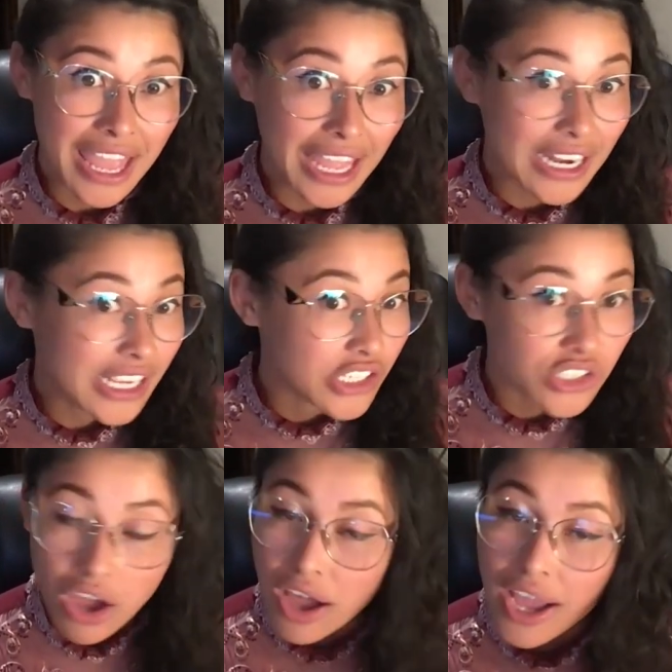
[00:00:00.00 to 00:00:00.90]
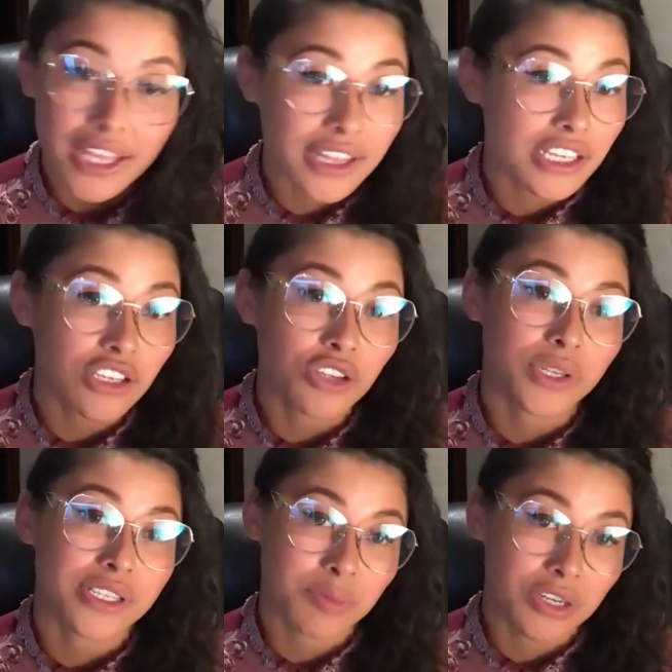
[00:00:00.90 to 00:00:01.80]
an entirely new
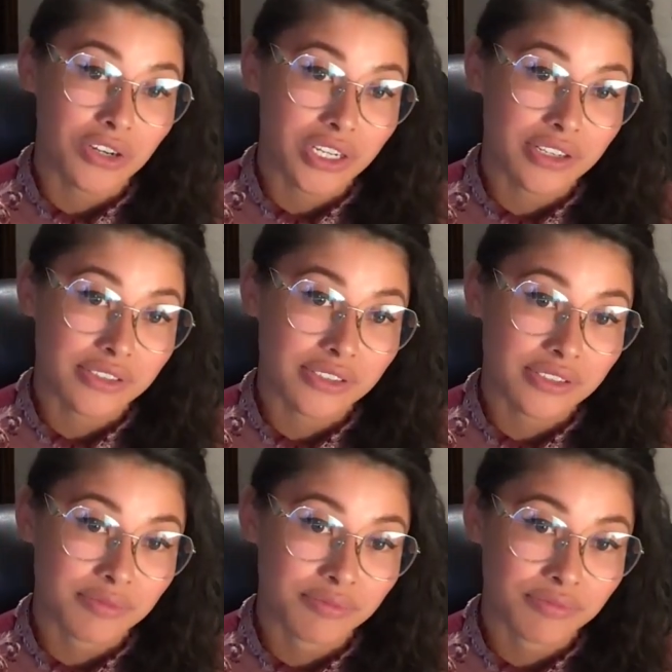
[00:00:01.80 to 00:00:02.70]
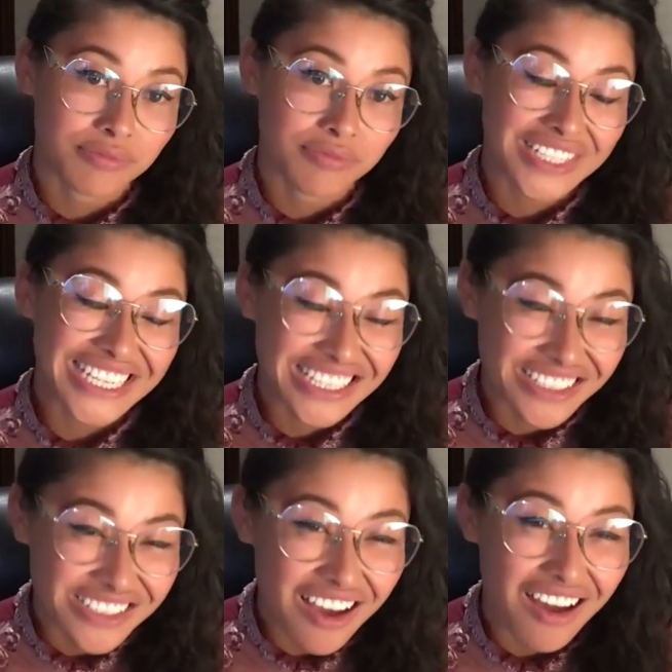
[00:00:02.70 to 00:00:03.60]
experience,
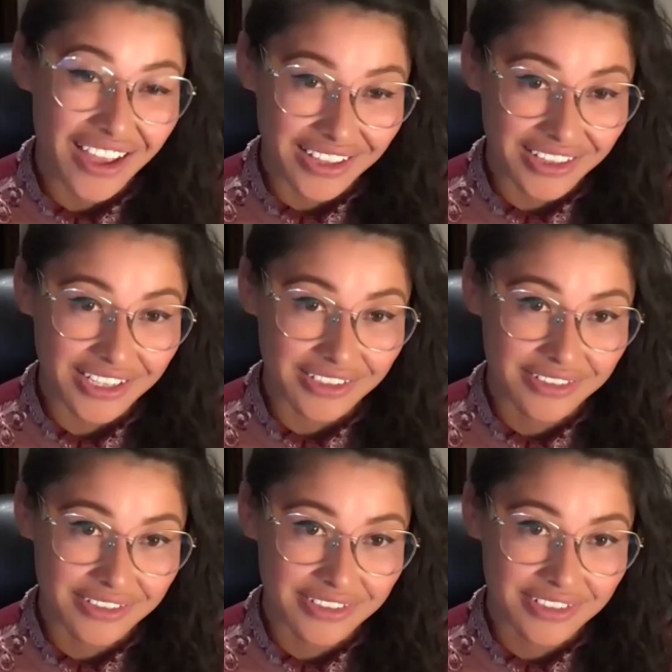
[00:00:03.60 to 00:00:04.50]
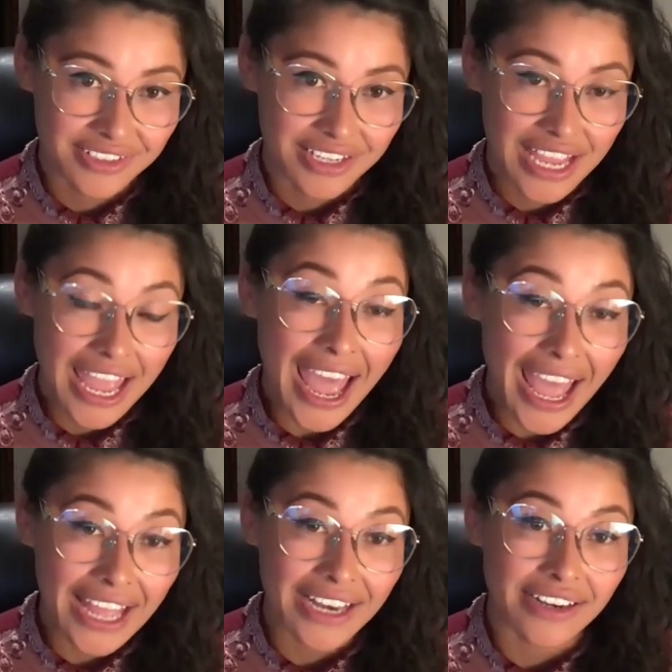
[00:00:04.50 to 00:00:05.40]
entirely.
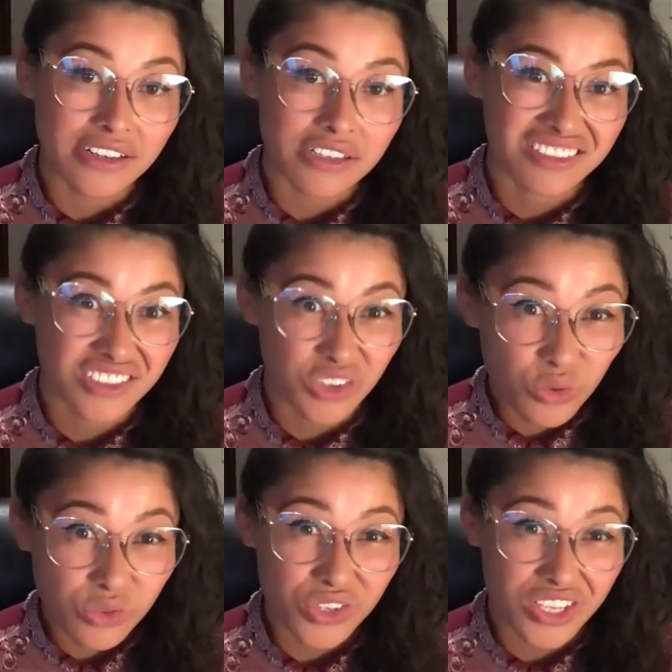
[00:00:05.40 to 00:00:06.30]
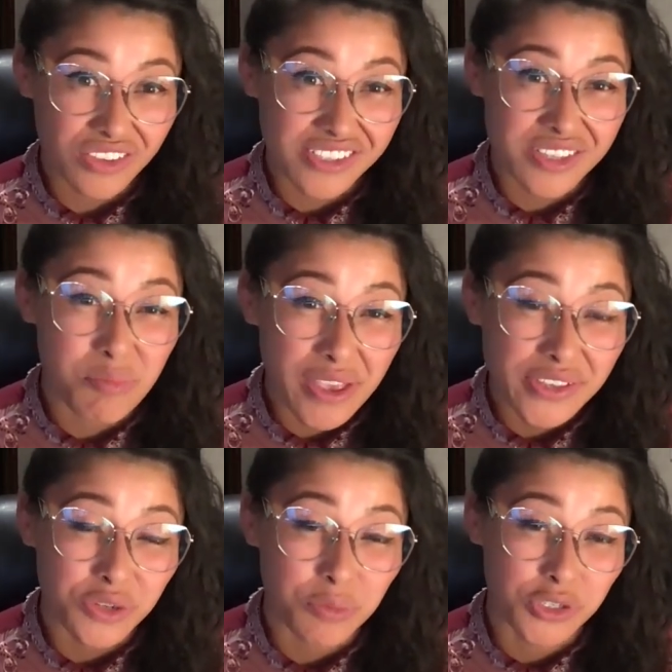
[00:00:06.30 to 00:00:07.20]
And to also give us the
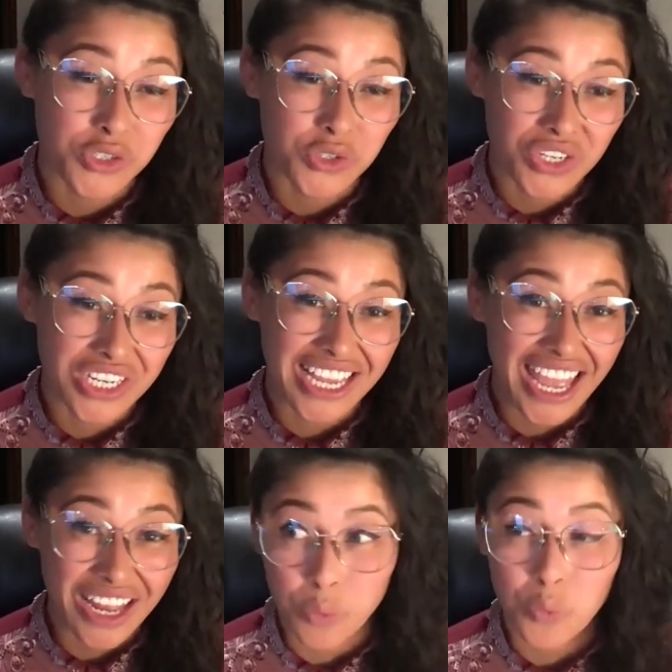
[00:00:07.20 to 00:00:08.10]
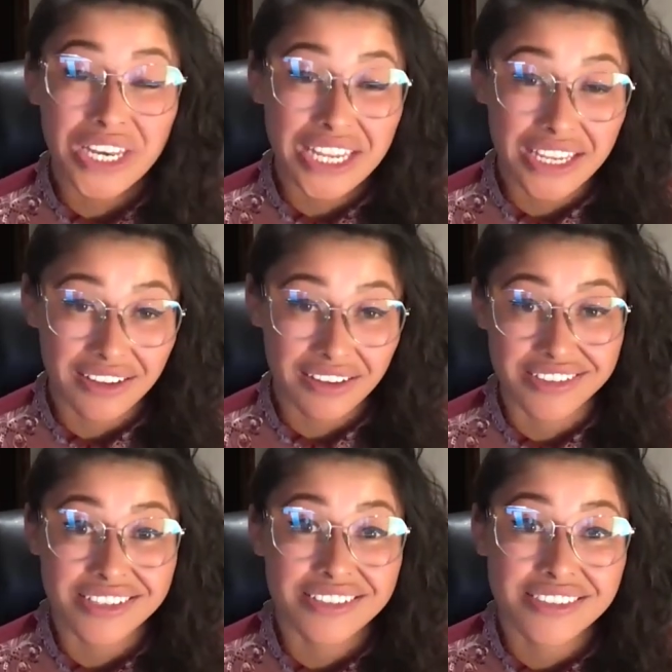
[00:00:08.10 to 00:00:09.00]
best opportunity at winning and
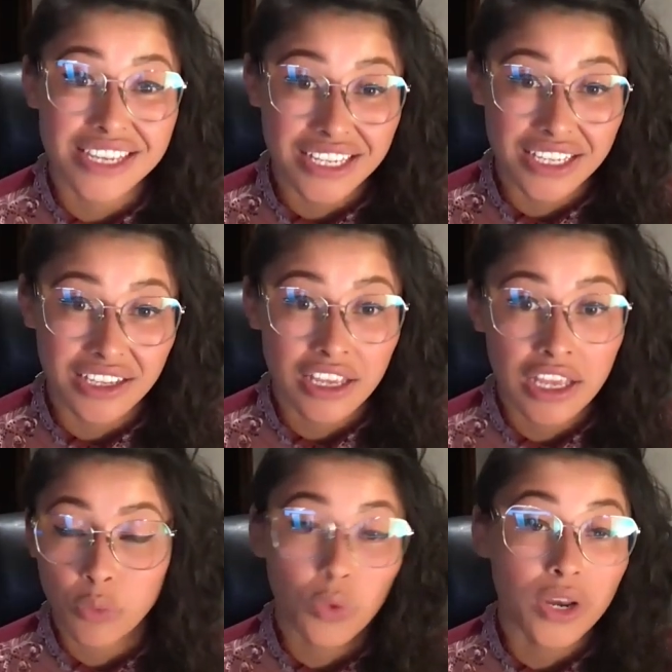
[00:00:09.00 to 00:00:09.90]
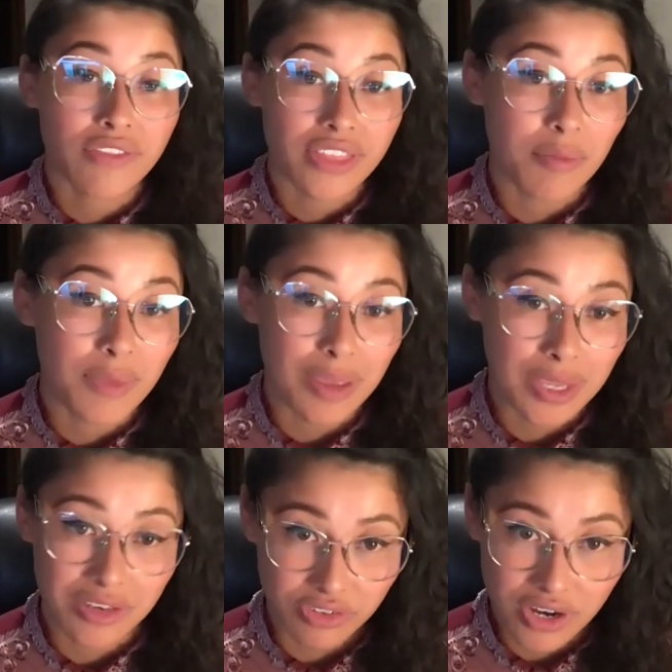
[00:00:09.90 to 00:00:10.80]
succeeding, whatever that may
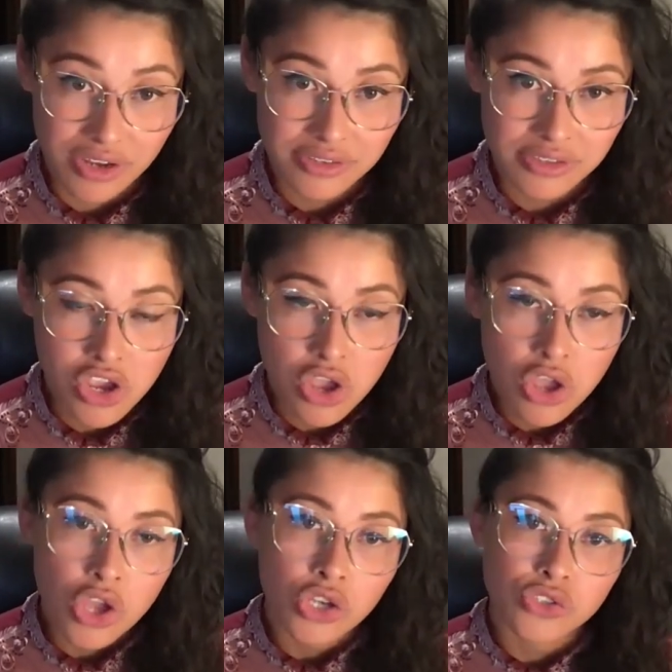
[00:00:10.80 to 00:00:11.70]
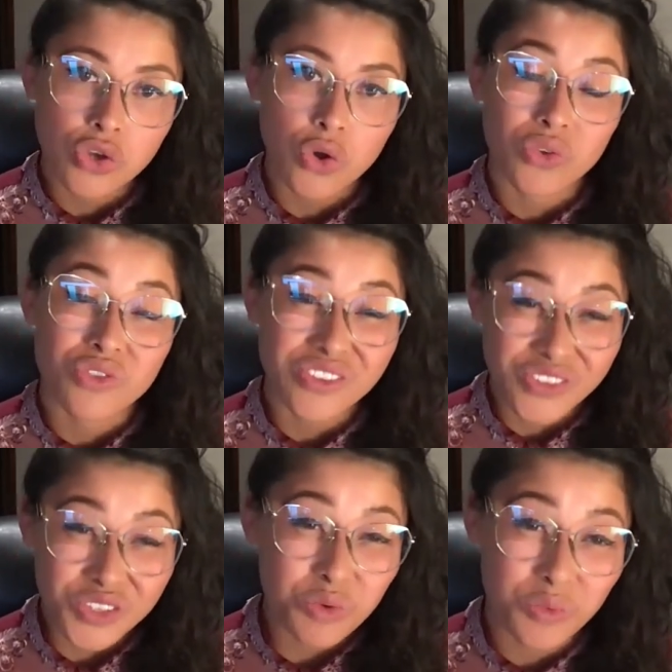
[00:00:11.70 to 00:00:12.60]
mean for us. So, this
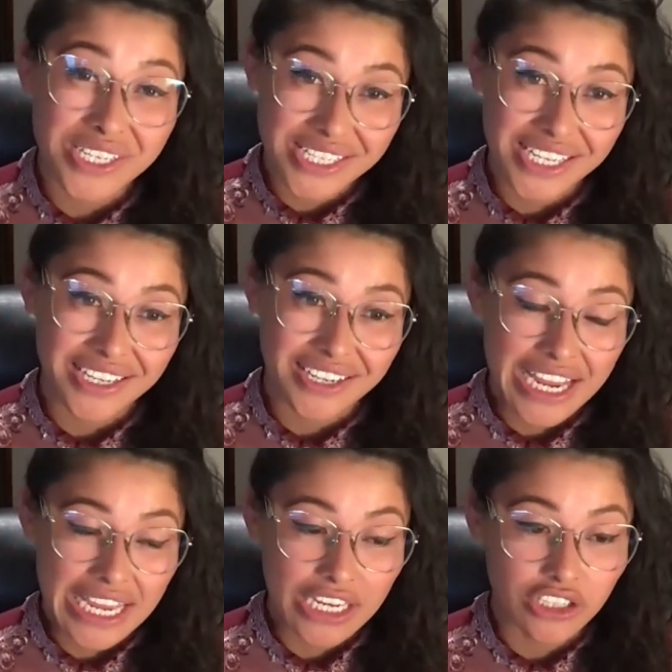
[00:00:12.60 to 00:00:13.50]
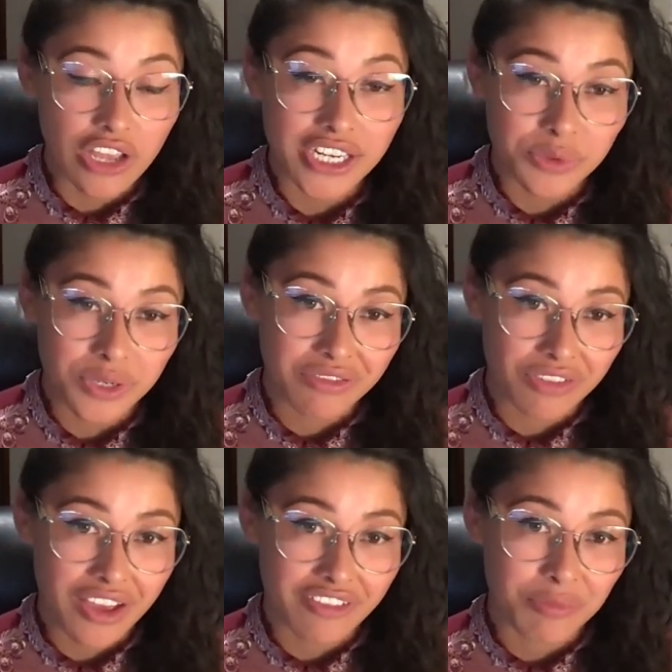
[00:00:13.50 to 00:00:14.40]
is what we did in Align
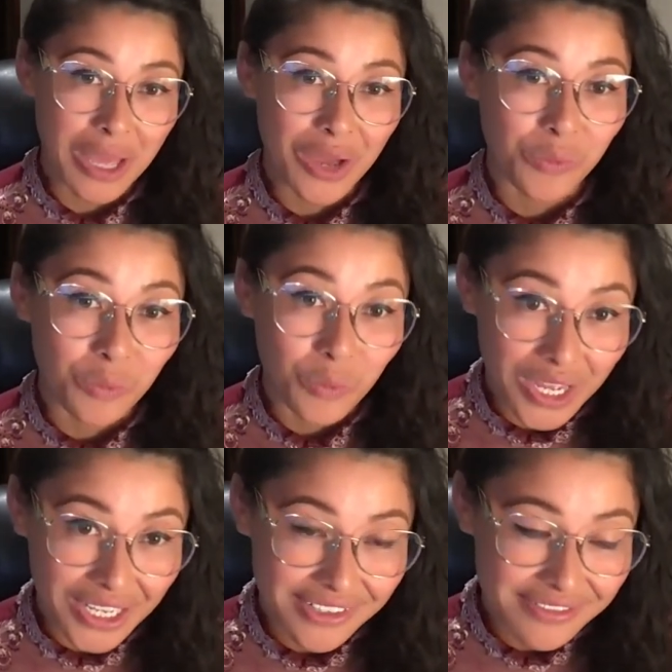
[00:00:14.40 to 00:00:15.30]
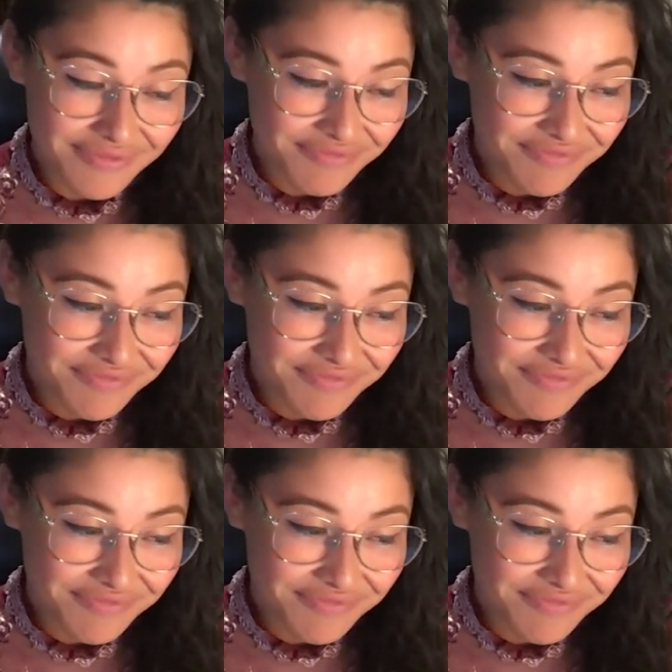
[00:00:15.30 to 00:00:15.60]
25, part one.